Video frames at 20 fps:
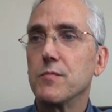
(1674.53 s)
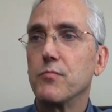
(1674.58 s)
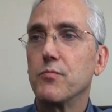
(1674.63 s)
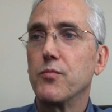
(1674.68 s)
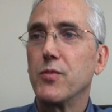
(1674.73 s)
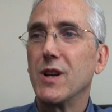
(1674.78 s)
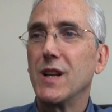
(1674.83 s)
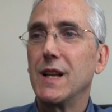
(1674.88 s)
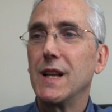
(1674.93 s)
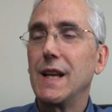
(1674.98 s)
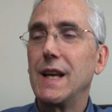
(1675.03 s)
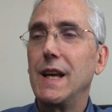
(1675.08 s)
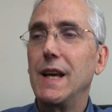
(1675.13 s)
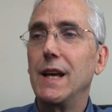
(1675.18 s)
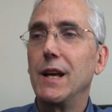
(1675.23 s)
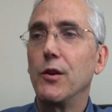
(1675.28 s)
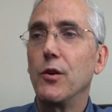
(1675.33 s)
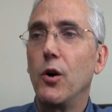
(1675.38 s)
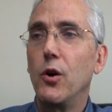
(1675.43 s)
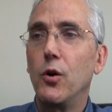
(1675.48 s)

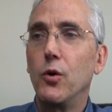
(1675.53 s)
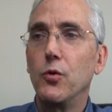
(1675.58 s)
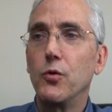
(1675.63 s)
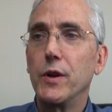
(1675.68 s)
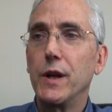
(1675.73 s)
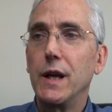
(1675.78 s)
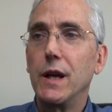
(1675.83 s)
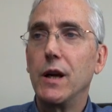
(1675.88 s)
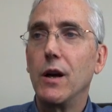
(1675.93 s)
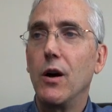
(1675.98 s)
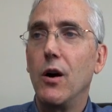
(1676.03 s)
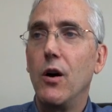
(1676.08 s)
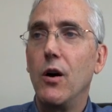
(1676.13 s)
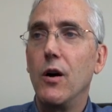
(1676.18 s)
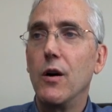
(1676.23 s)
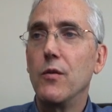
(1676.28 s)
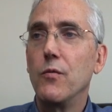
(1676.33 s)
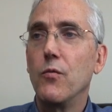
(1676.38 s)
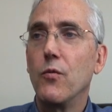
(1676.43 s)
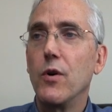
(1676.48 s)
clicking and holding
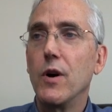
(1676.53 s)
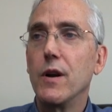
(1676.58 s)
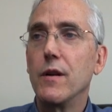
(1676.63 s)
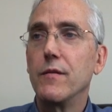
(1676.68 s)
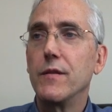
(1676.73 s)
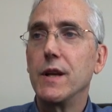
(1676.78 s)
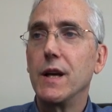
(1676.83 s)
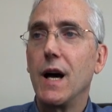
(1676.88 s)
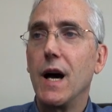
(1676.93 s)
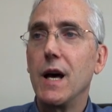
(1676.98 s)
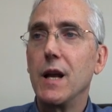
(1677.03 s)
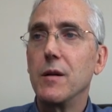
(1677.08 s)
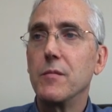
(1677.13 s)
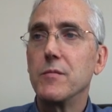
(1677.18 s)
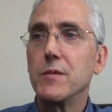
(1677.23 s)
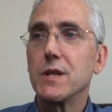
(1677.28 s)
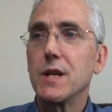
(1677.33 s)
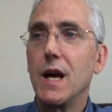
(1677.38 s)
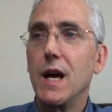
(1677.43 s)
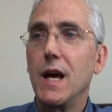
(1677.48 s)
on one of the
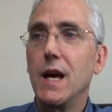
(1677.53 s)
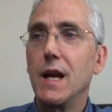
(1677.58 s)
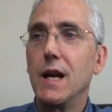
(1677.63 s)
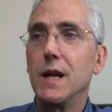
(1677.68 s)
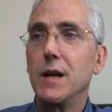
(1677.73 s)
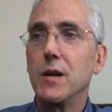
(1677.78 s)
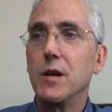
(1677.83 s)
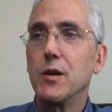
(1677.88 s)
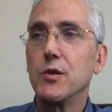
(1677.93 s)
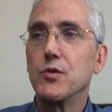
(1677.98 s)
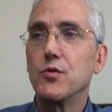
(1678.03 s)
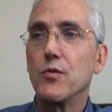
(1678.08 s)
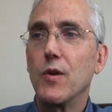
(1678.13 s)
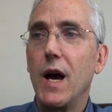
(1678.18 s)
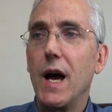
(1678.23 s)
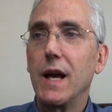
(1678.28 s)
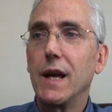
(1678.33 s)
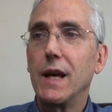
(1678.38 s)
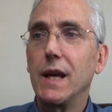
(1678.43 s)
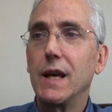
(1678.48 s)
items and
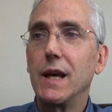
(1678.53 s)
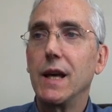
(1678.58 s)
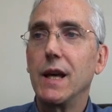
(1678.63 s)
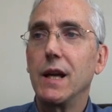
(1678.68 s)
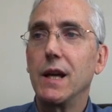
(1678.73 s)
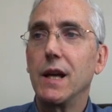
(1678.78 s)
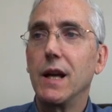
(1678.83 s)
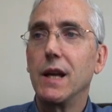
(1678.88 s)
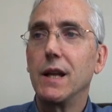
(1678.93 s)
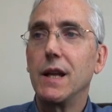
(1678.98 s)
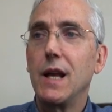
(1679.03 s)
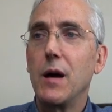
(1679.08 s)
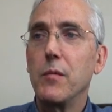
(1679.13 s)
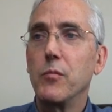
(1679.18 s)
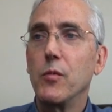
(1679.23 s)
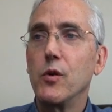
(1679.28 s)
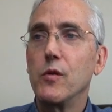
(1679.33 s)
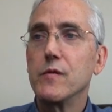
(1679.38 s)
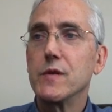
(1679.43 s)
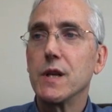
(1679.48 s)
dragging it, and that
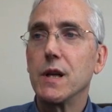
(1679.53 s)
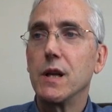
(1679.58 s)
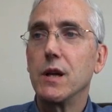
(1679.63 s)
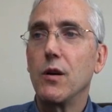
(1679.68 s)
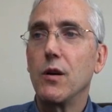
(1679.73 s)
moves it